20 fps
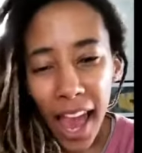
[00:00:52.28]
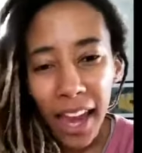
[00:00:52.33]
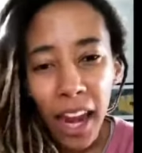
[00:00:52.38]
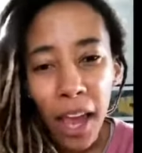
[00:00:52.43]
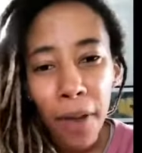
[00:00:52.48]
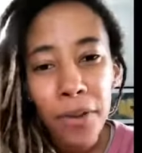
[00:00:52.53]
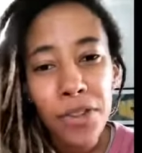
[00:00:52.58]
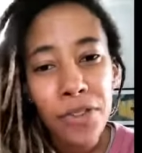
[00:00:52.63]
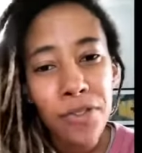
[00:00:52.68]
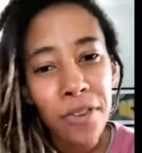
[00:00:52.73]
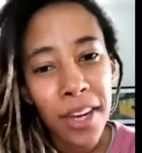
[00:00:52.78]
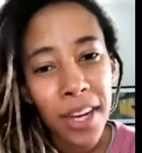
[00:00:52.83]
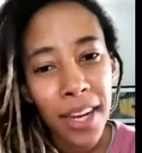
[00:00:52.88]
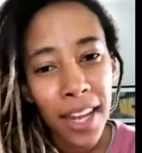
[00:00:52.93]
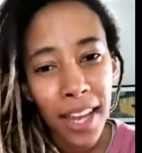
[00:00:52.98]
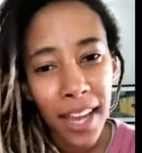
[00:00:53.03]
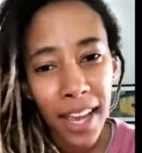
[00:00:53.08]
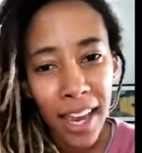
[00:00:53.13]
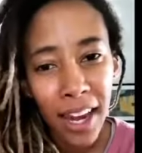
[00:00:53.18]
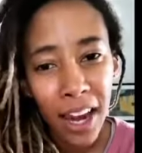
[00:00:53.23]
And I was
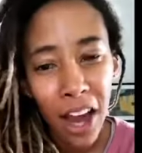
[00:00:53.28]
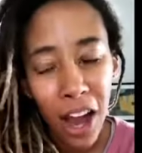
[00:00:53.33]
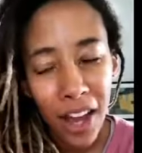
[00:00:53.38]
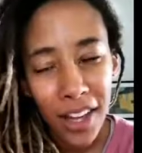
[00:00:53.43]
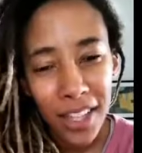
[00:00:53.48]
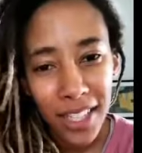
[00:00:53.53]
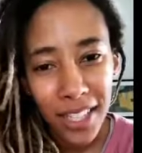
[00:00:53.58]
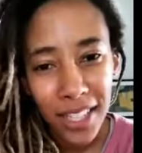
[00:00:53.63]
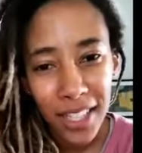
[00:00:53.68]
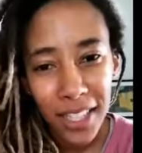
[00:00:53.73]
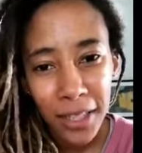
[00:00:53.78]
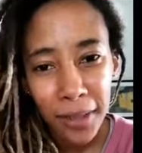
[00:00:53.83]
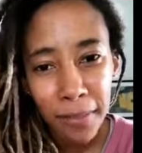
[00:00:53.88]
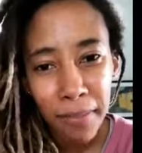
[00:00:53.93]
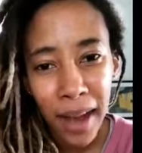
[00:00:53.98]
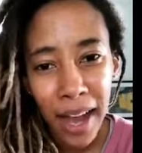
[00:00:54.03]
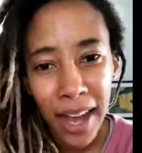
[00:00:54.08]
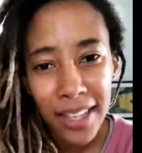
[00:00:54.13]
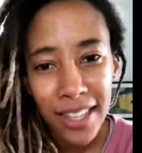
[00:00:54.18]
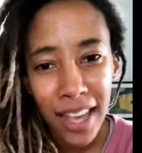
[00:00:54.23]
reading an article
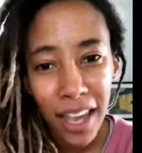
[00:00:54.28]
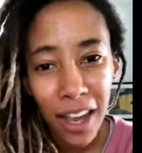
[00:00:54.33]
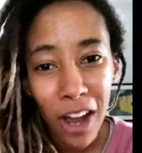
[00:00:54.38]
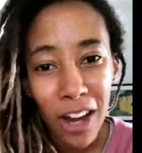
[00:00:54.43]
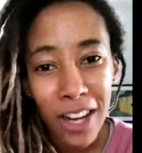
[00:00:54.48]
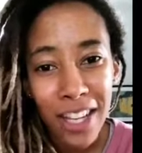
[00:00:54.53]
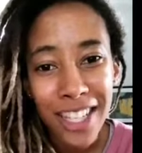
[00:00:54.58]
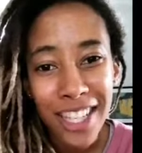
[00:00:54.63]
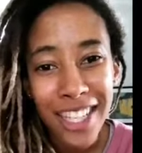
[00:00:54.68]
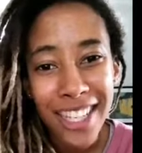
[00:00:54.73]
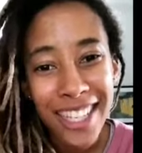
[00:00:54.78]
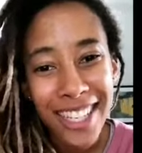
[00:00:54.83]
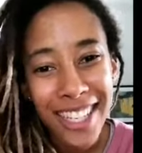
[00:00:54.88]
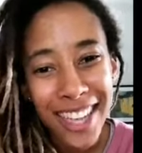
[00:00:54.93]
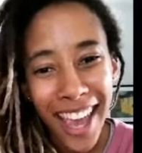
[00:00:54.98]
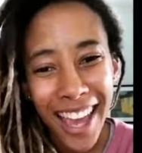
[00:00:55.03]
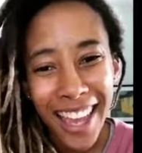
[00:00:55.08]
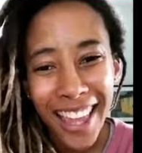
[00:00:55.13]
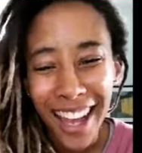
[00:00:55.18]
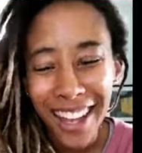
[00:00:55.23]
by Psychology Today,